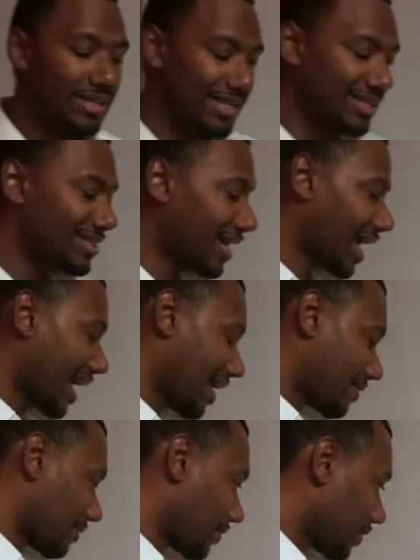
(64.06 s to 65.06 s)
need to
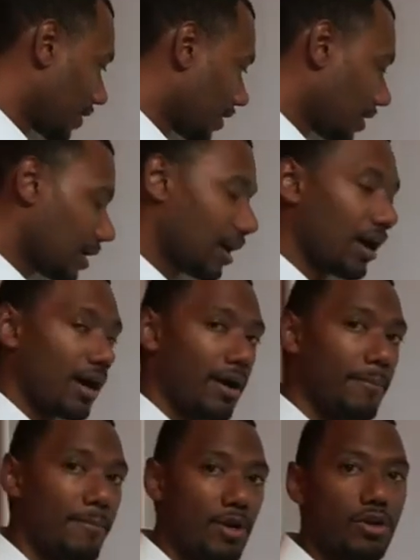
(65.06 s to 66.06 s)
have
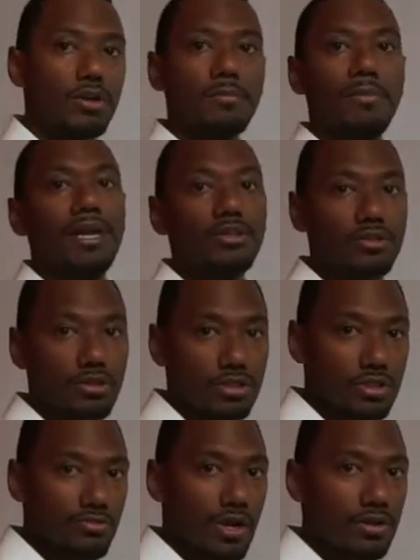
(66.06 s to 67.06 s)
good
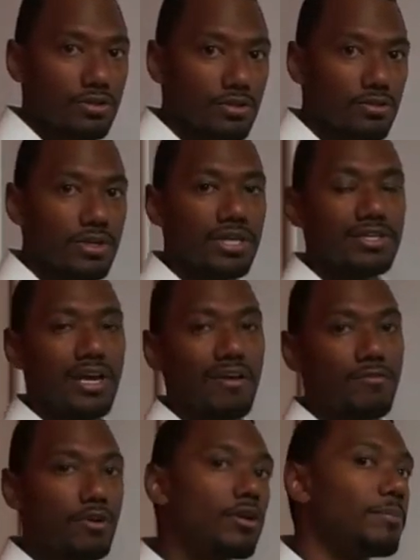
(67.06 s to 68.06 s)
mentors around you. You need to
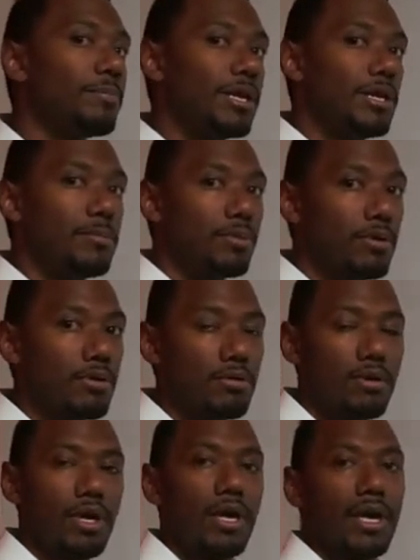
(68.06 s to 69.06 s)
have good
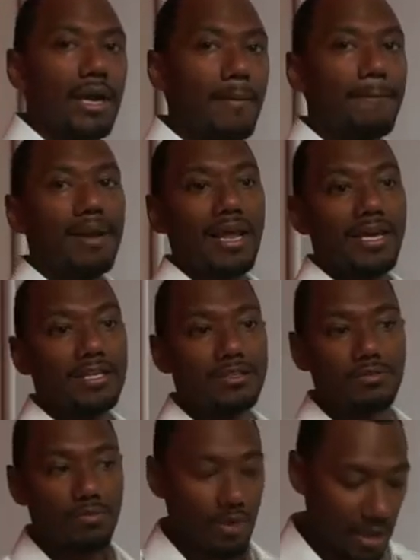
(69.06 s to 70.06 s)
people in
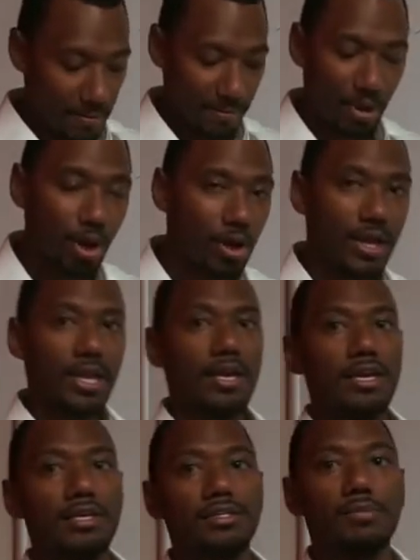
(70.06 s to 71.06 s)
place,
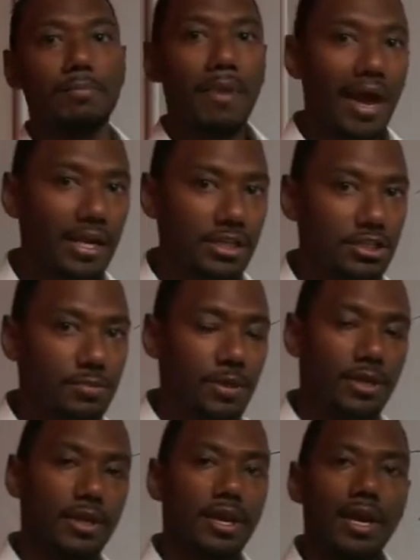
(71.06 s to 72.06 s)
employees,
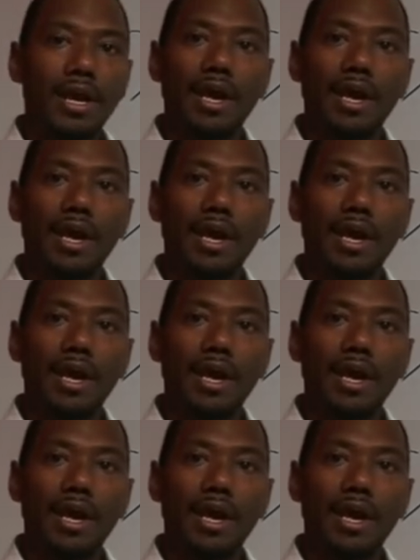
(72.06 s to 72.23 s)
management,